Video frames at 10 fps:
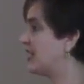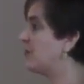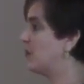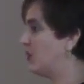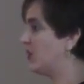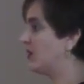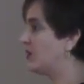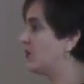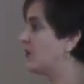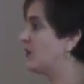them
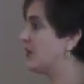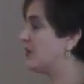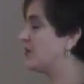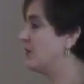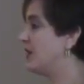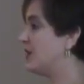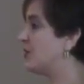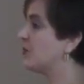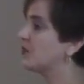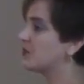more or the, you
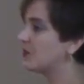know,